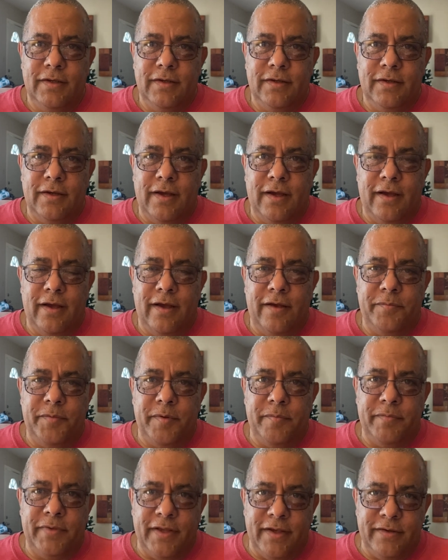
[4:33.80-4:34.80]
I've
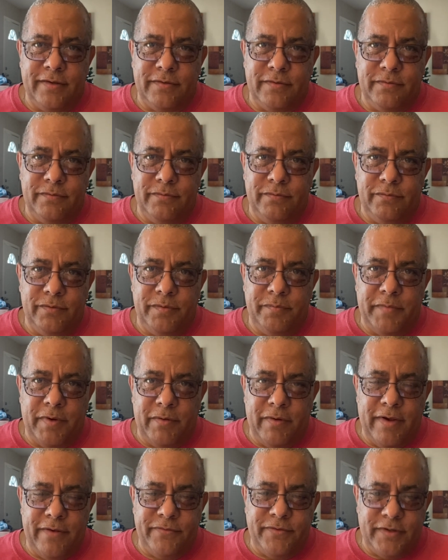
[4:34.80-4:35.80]
been blessed with my
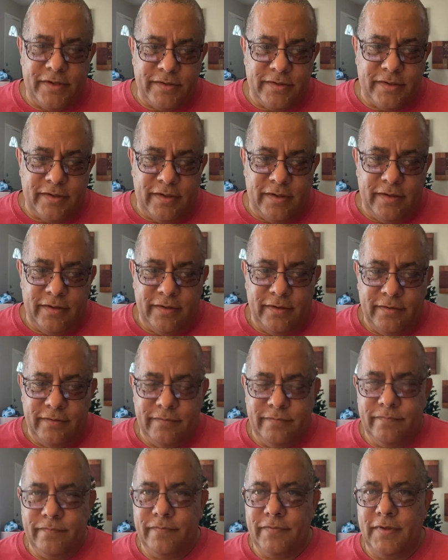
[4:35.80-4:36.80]
wife, Jessica.
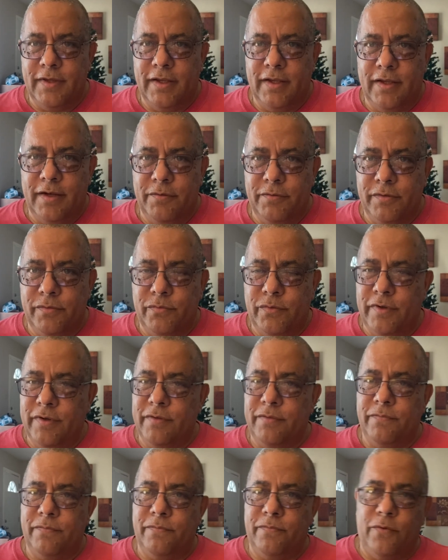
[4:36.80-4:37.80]
And it was
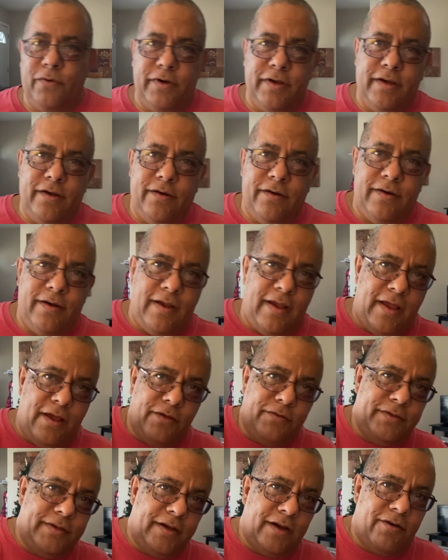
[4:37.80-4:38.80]
worth 4-year
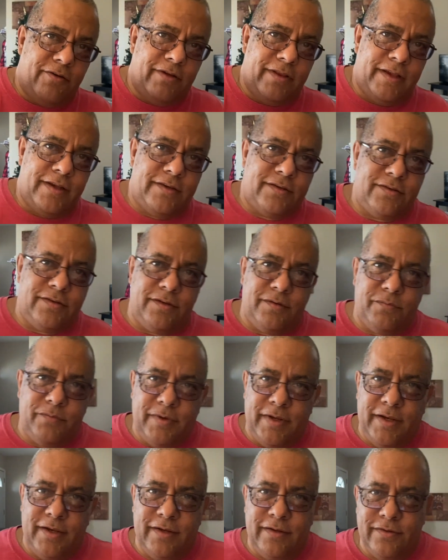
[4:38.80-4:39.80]
LDR relationship
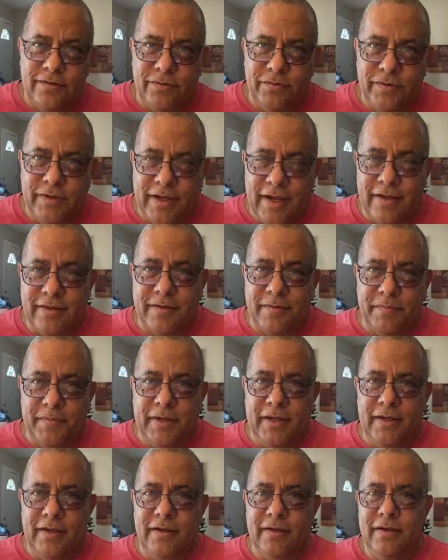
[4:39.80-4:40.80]
waiting until we got to
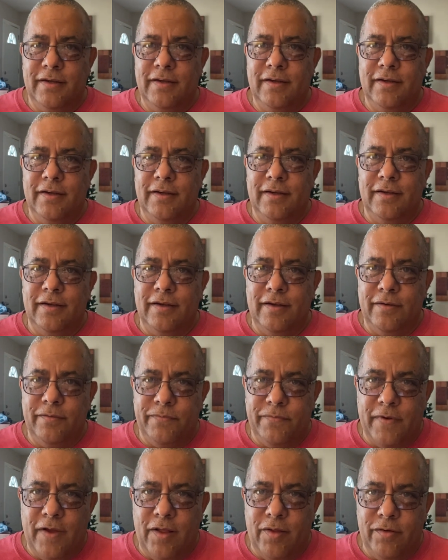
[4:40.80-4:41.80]
meet and
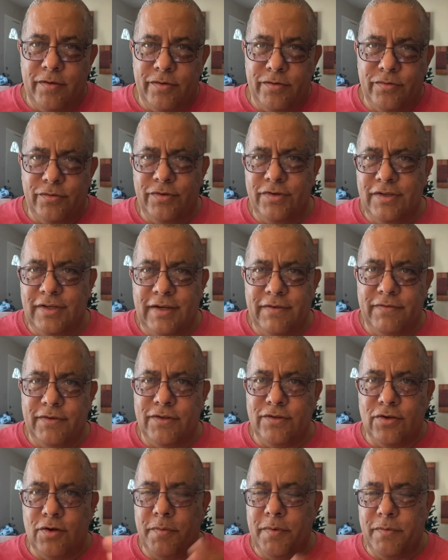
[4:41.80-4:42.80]
following her through. She even
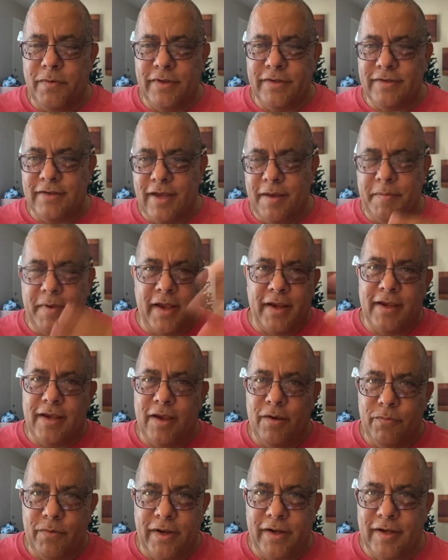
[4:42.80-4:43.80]
told me one time, I
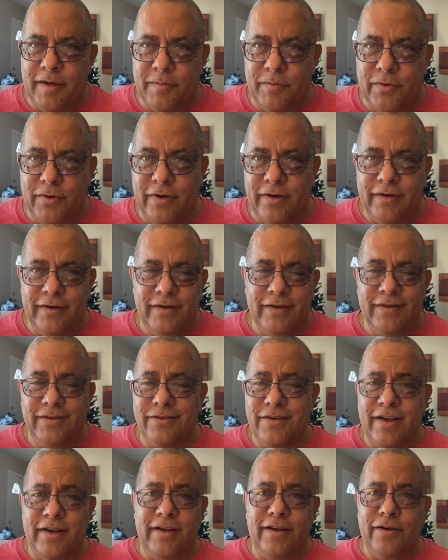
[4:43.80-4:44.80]
can't wait anymore.
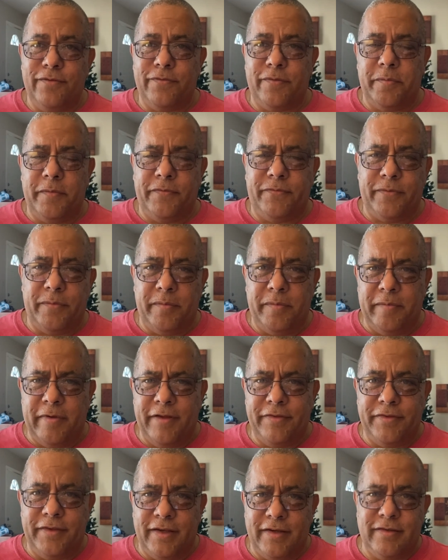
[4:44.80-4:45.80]
So I didn't hear from her for a
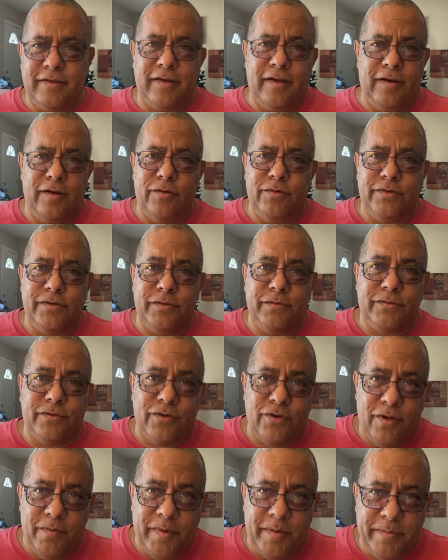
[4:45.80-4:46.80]
month. Next thing you know, she was
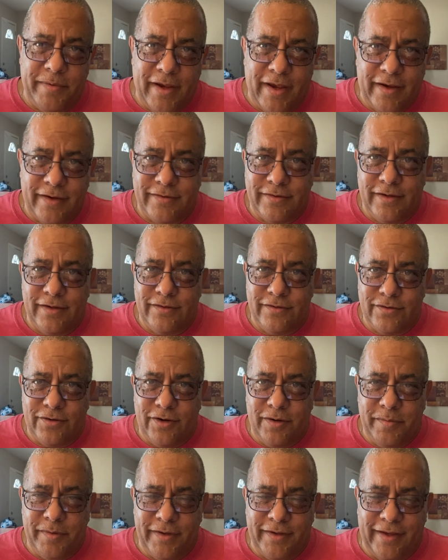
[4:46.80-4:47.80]
calling me back saying,
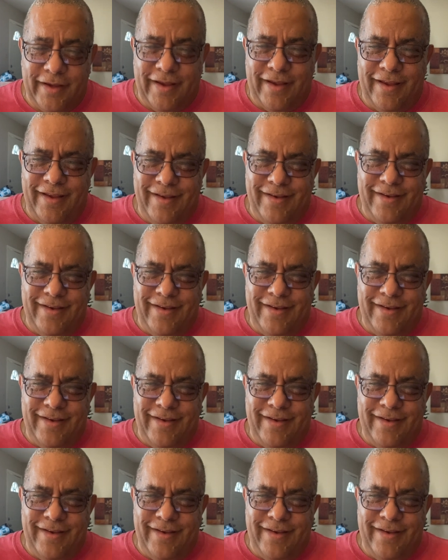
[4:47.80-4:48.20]
sorry about that.